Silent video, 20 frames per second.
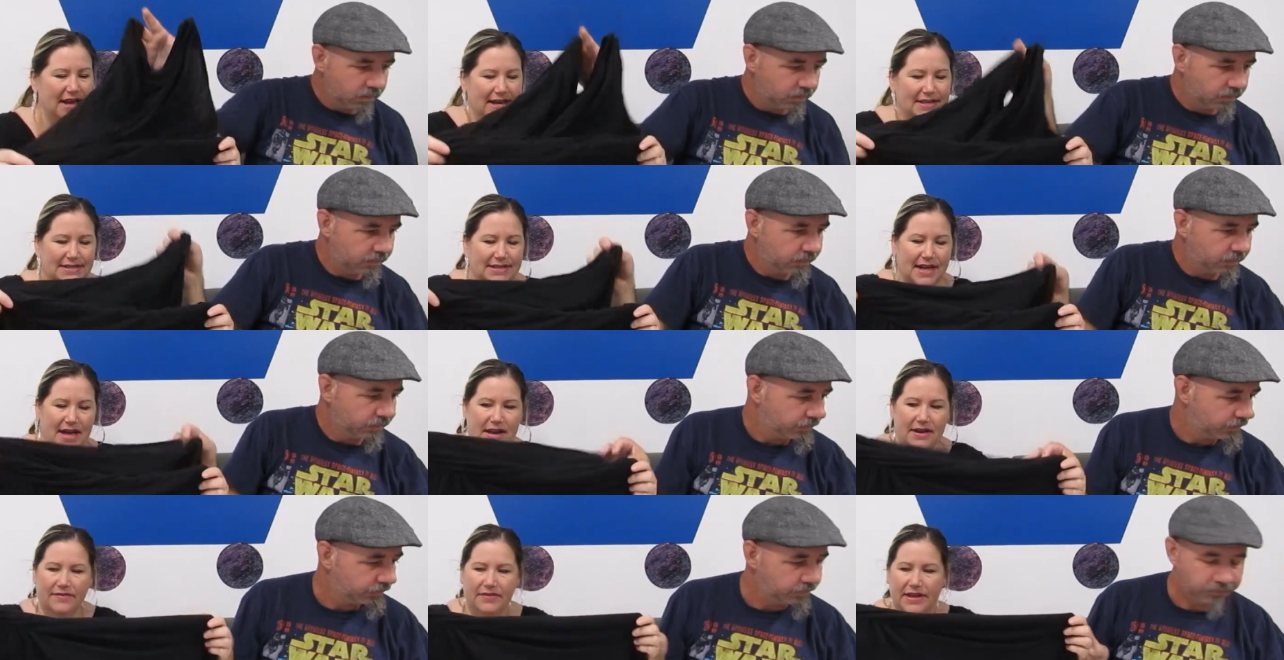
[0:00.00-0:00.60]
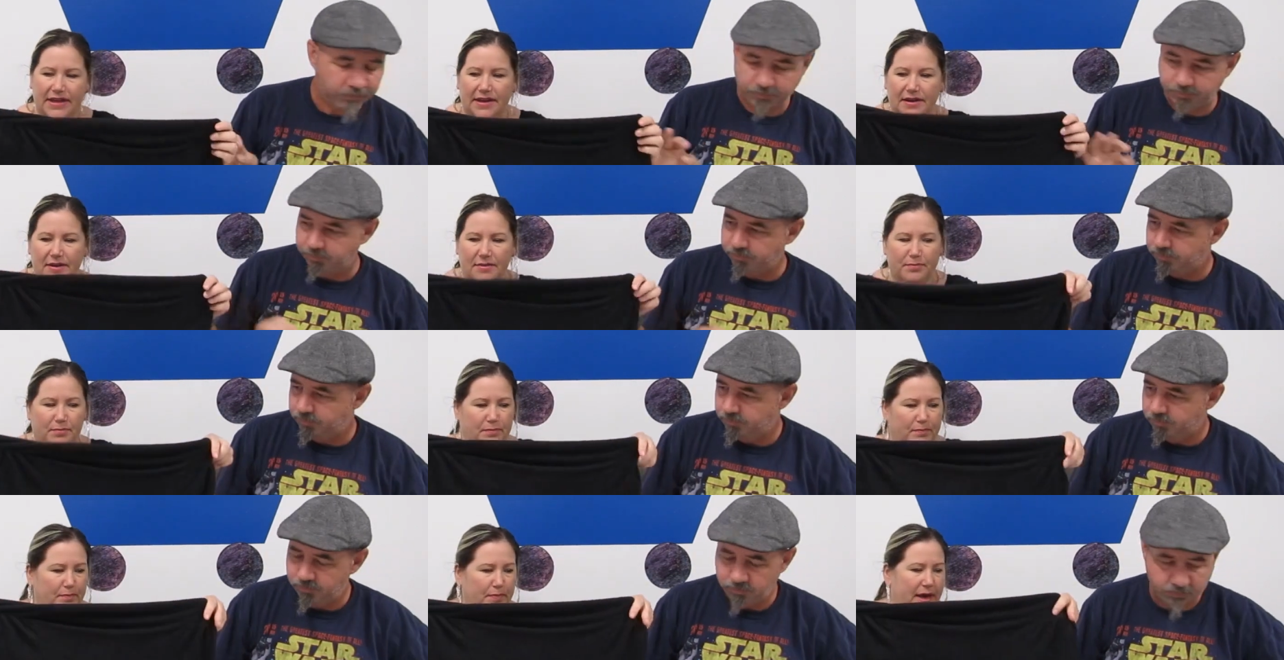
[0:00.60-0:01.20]
Speaker 1: has kind of like
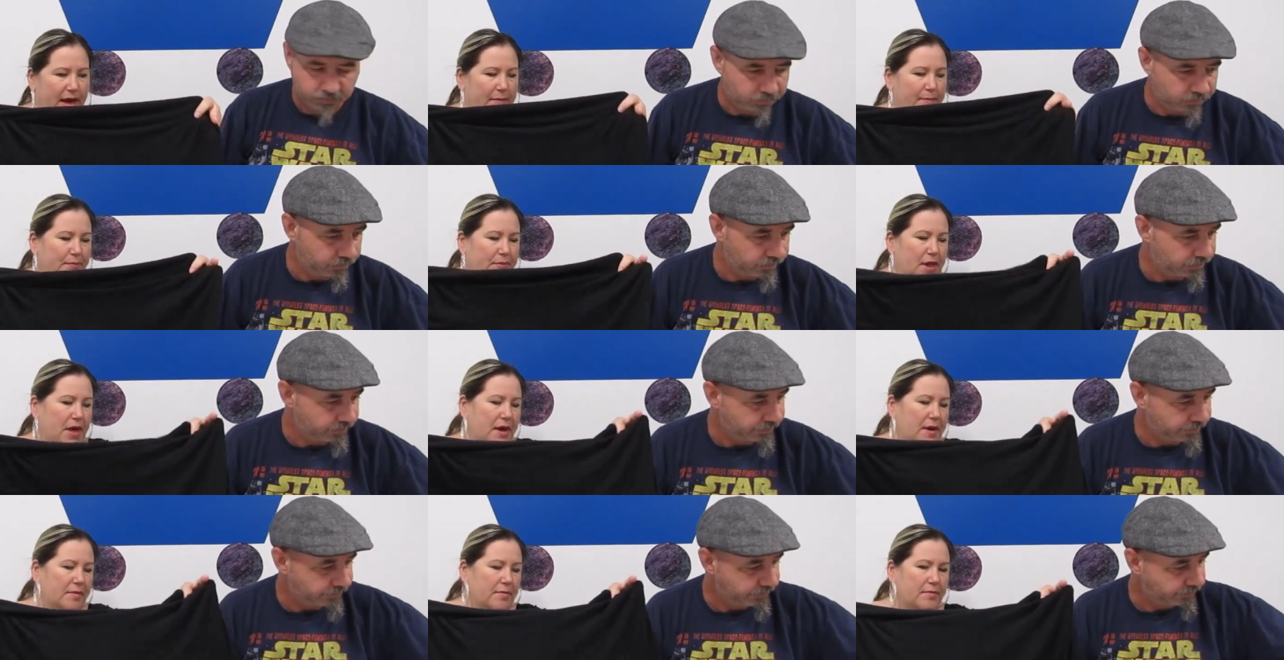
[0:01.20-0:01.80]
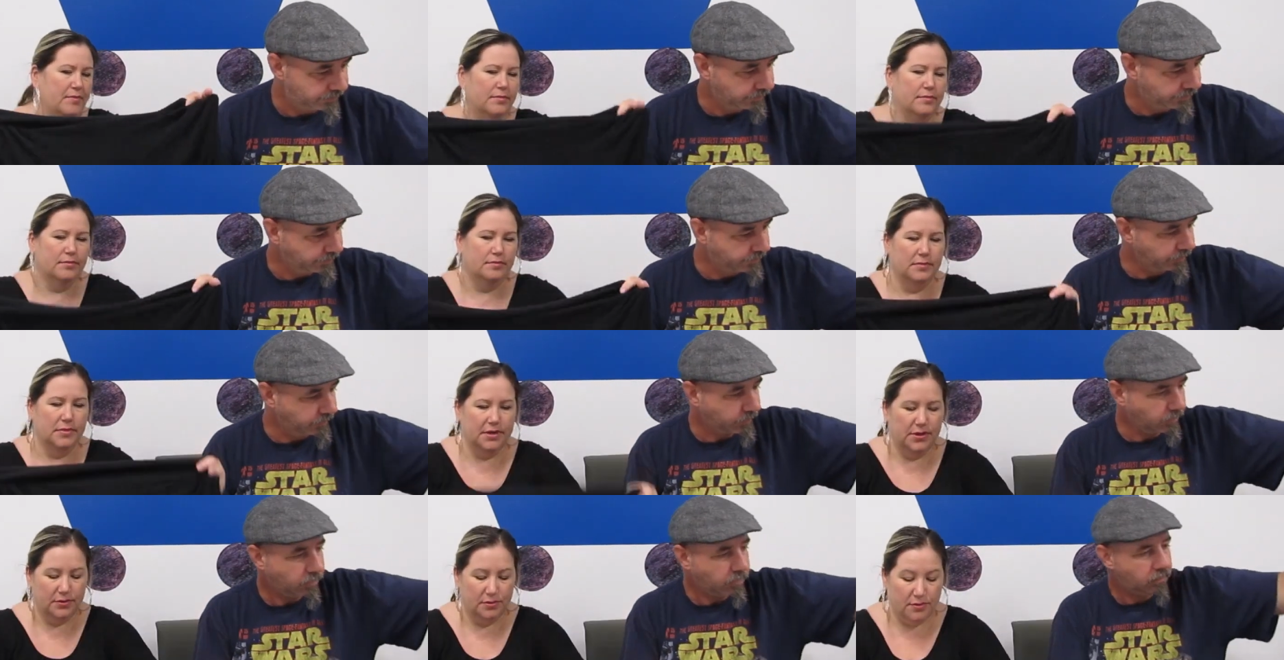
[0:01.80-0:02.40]
a peplum
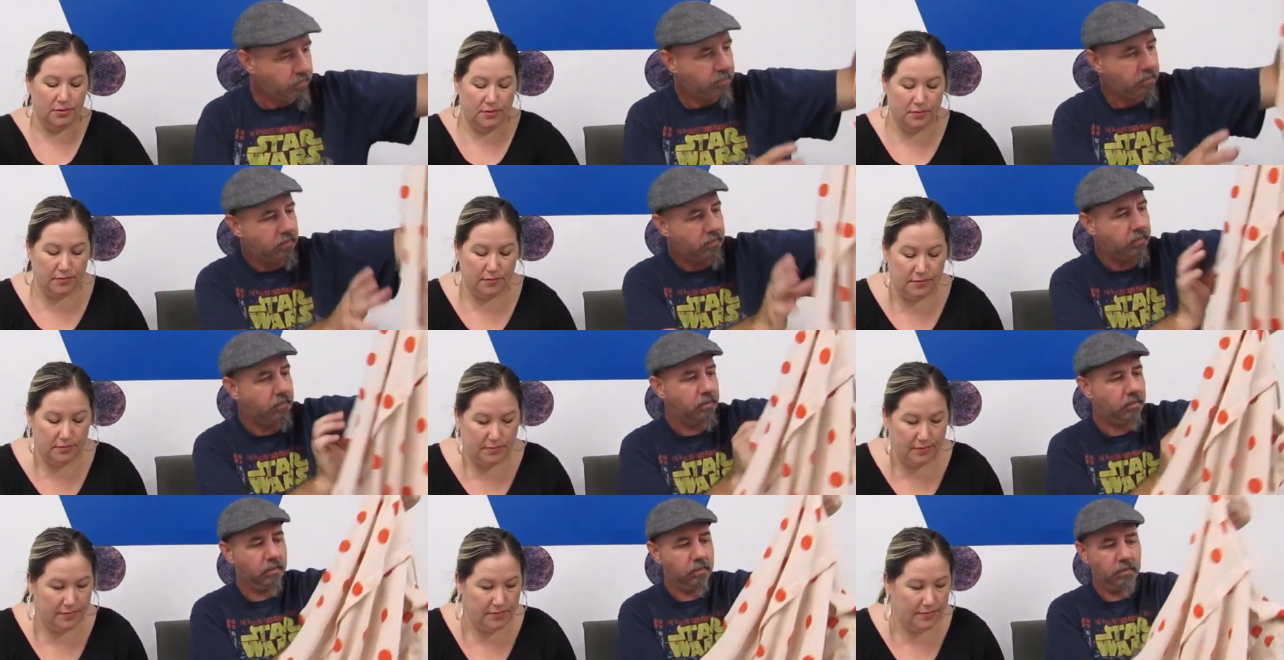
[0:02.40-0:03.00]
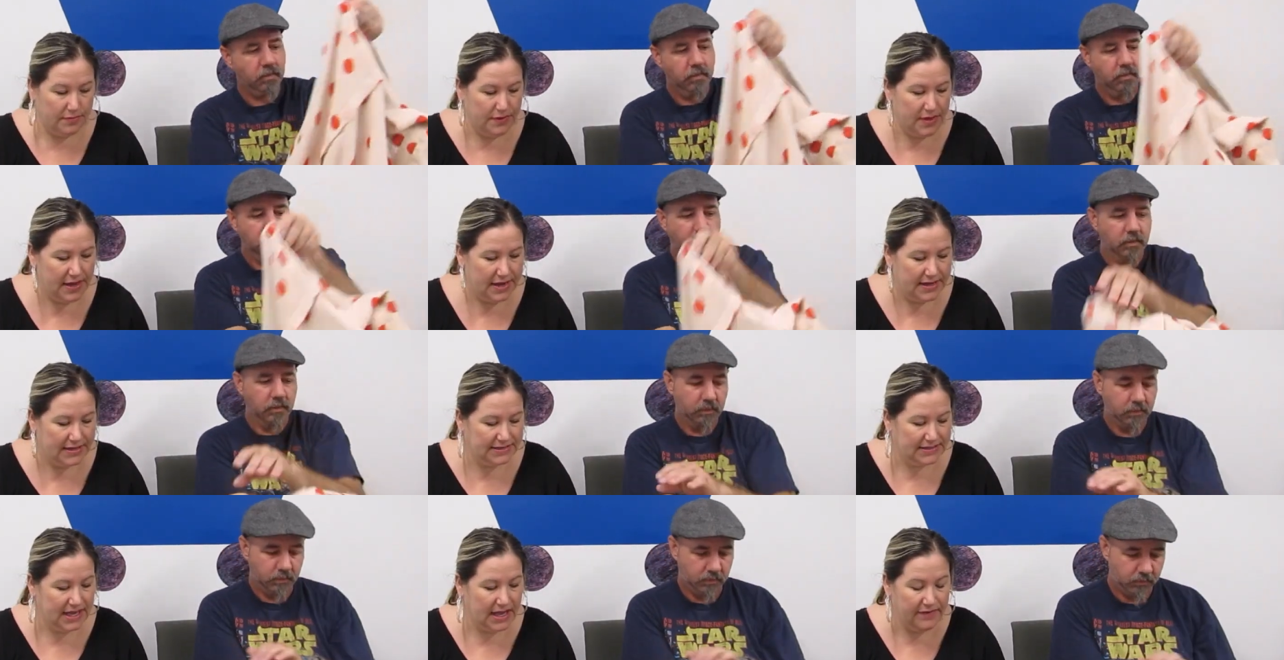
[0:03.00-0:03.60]
little
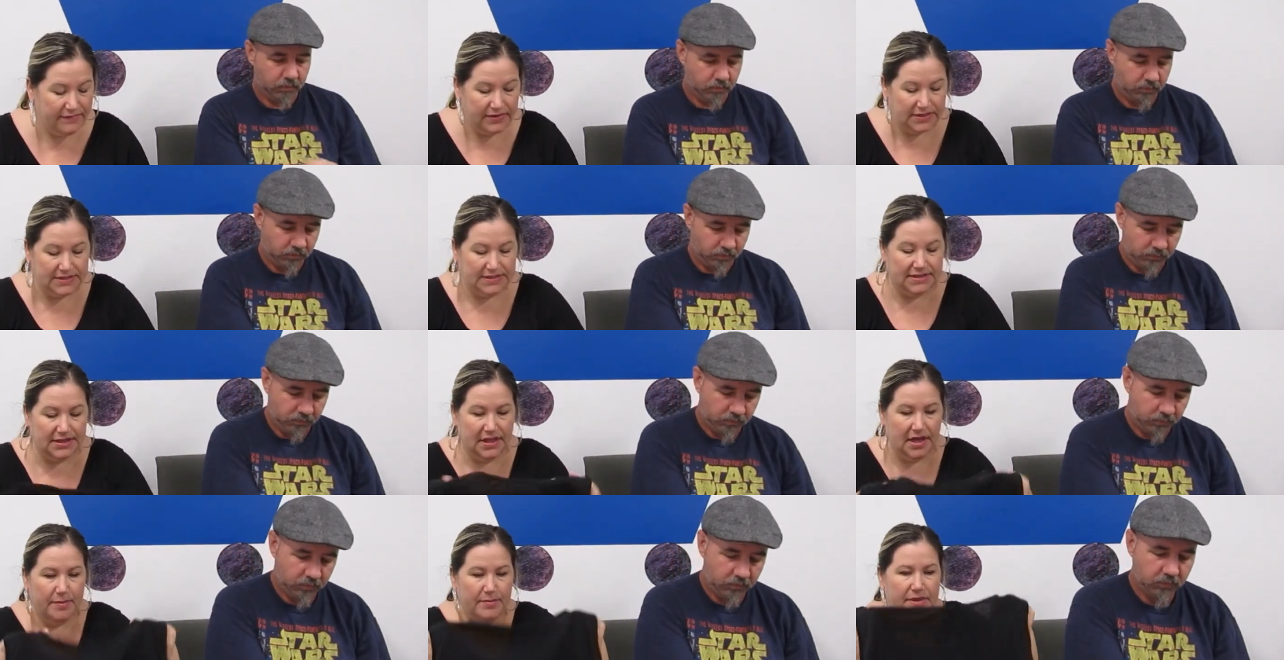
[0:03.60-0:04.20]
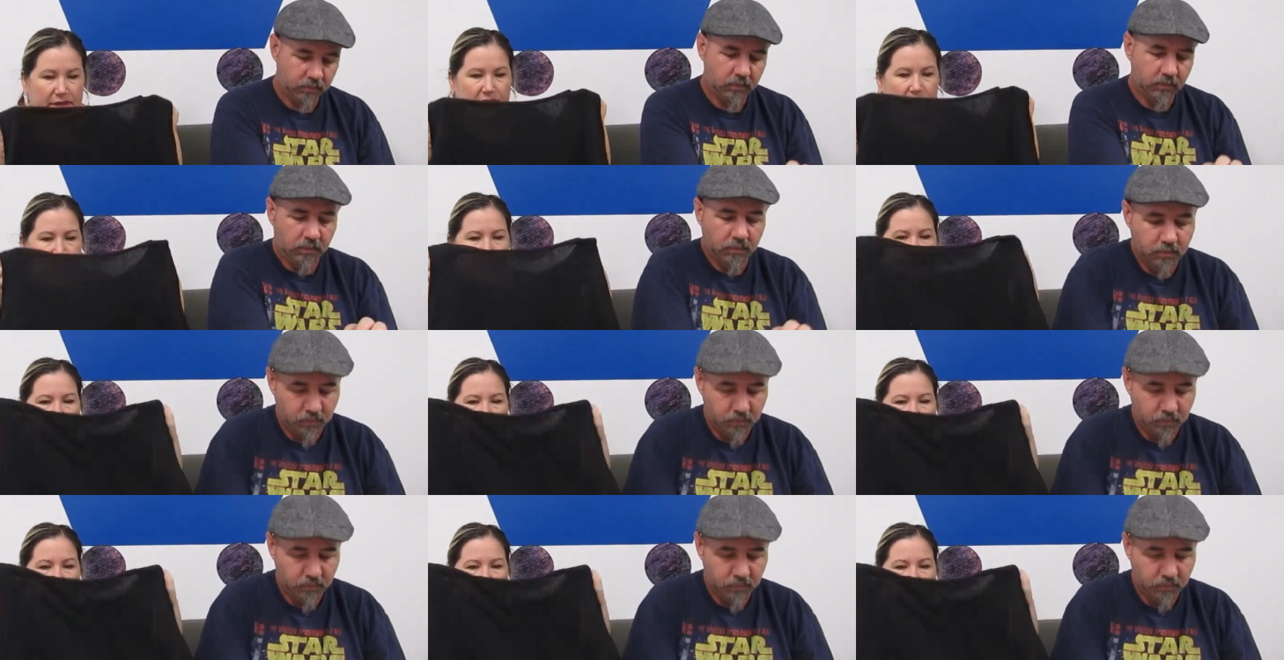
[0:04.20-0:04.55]
thing. It's kind of a slubby